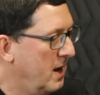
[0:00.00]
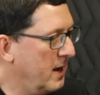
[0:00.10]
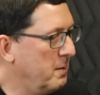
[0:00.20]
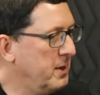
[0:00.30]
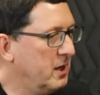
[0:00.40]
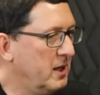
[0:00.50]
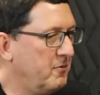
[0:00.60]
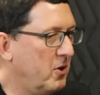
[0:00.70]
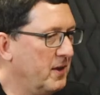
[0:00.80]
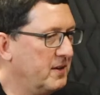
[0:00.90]
And I'm going to
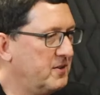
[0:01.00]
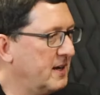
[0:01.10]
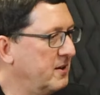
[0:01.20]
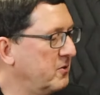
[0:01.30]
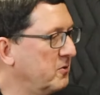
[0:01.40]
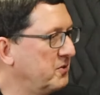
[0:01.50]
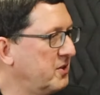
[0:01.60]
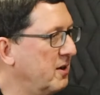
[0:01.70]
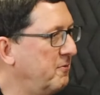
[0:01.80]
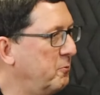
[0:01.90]
leave all that technical
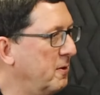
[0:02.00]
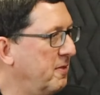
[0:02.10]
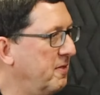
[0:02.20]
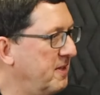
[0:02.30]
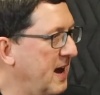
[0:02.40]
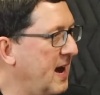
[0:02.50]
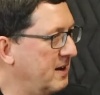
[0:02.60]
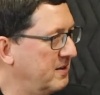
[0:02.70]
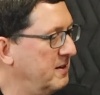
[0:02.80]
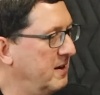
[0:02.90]
stuff with
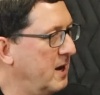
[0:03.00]
that